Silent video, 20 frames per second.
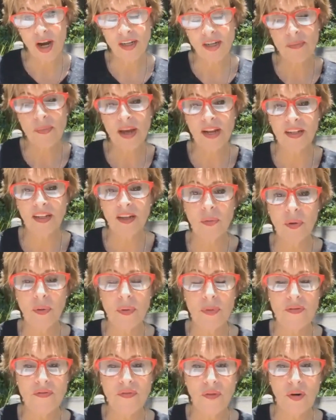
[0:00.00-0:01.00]
about a little bit
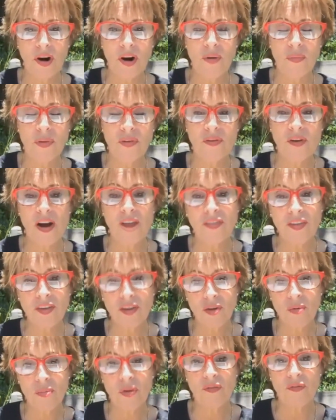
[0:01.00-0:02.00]
before, and we've got the
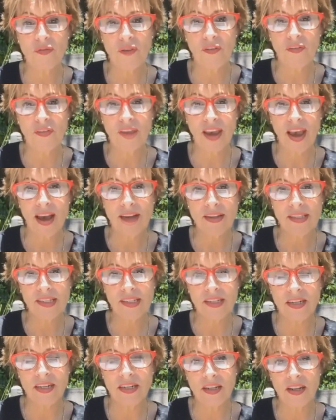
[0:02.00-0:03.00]
humic fulvic
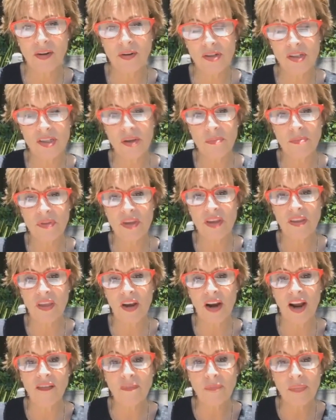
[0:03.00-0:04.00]
acid, there's something that
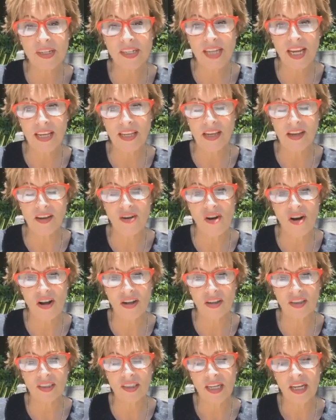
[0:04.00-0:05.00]
I've been taking
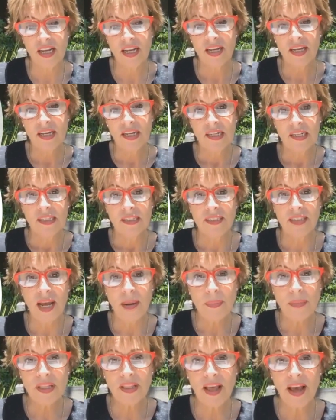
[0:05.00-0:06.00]
called
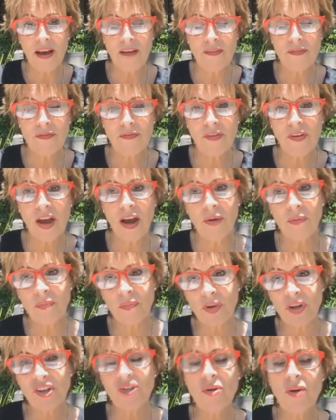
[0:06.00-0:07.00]
Tummy Love. Um,
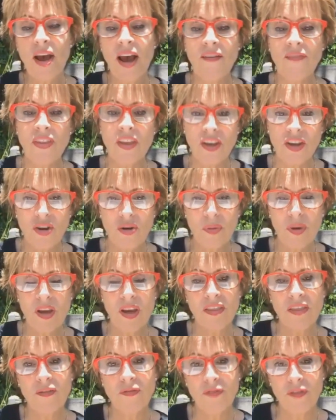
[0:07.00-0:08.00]
we do have the humic
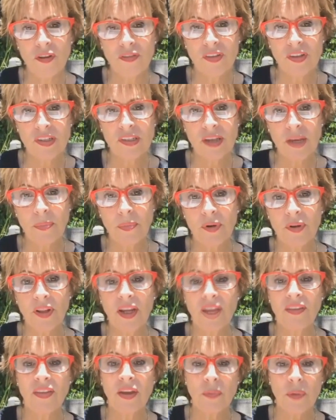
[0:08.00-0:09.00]
and the fulvic separately,
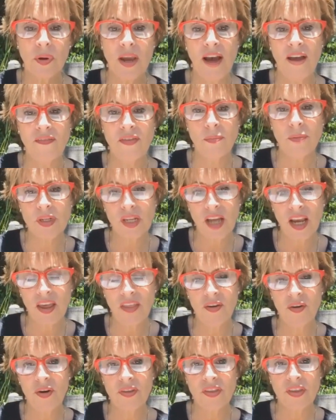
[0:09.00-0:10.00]
and then we have them
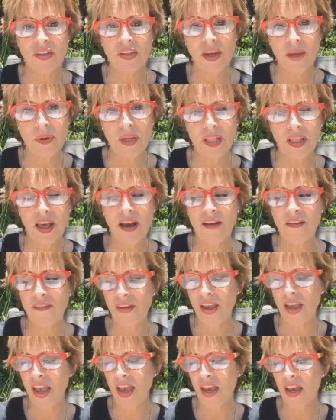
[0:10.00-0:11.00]
together in the Tummy Love.
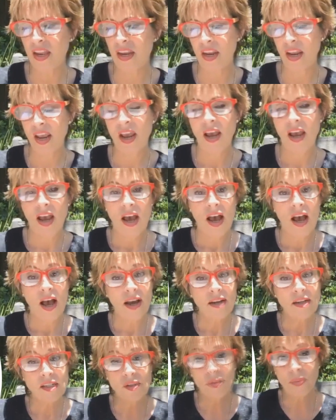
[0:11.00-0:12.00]
And
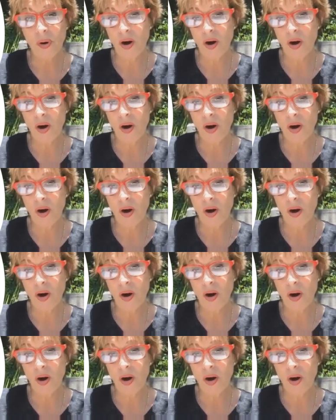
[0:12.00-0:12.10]
I swear